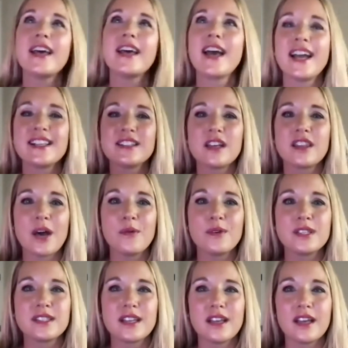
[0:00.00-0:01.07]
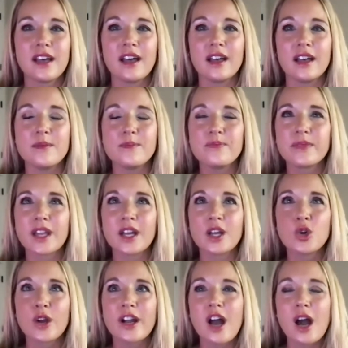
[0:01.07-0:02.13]
I saw that was a
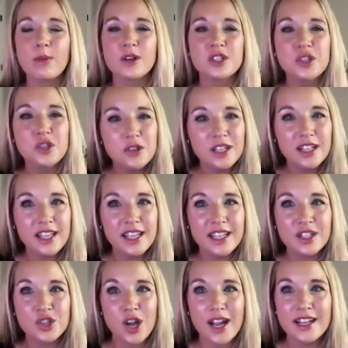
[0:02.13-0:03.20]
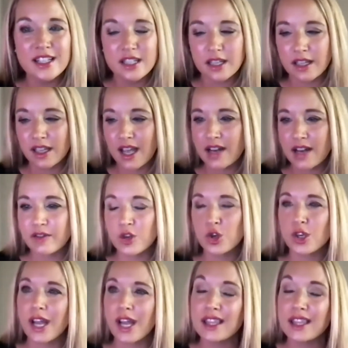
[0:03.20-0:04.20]
great opportunity and tried to kind of create